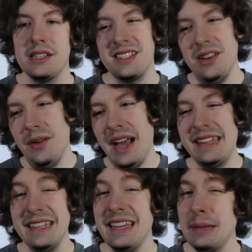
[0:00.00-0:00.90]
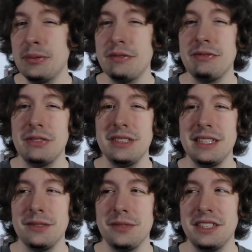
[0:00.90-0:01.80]
So I think I prefer
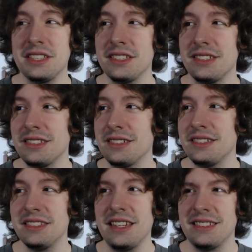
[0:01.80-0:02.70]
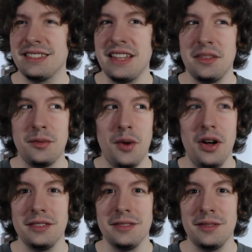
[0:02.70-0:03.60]
the original. Is that, is that the
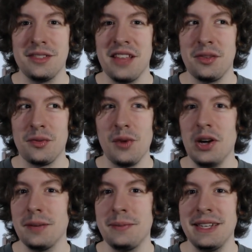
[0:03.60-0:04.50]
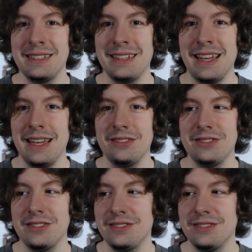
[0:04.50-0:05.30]
wrong is that the wrong opinion to have?